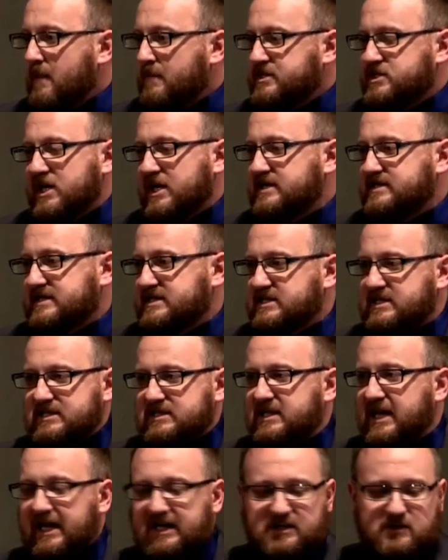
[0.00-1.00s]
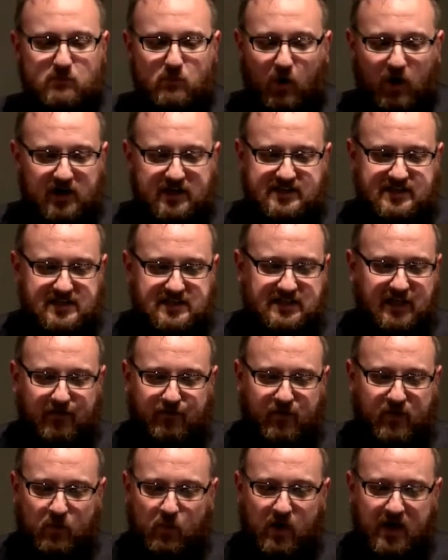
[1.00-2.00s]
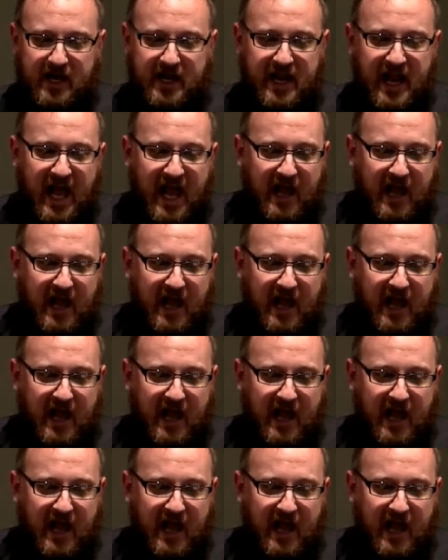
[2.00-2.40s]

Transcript: But Jesus' kingdom works a different way.